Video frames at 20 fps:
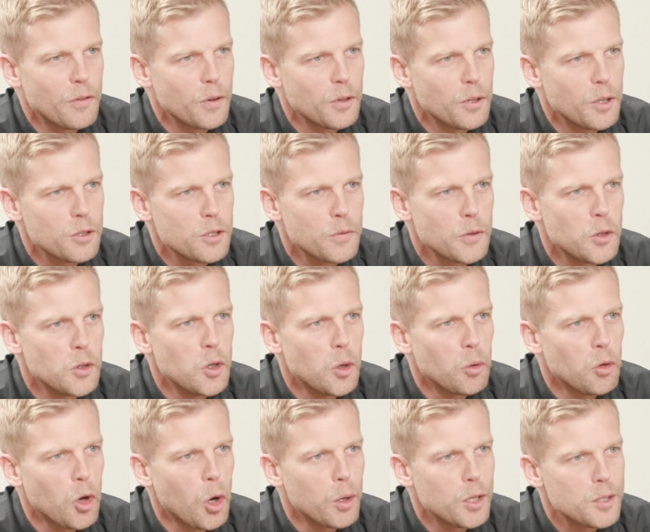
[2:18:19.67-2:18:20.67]
For those of you who
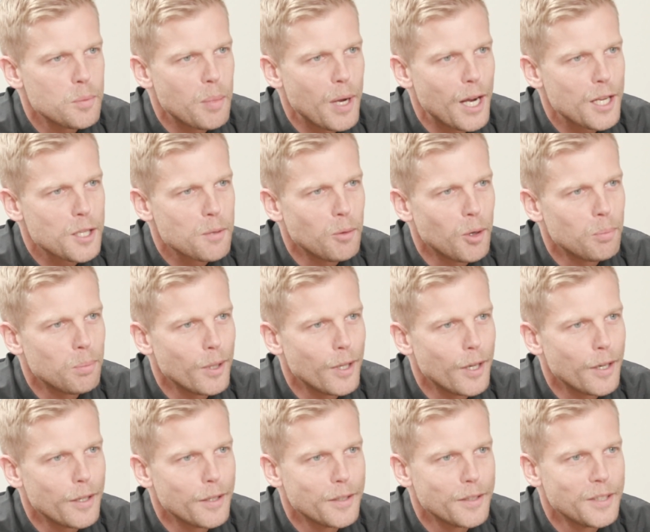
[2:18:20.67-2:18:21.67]
don't know, he's a basketball
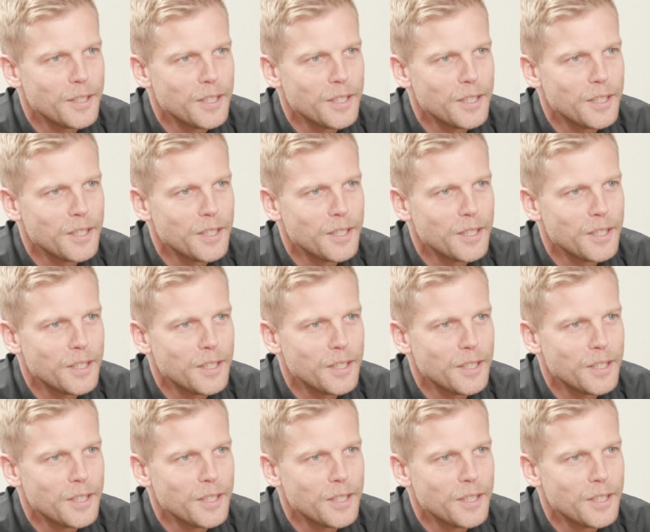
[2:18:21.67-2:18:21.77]
player.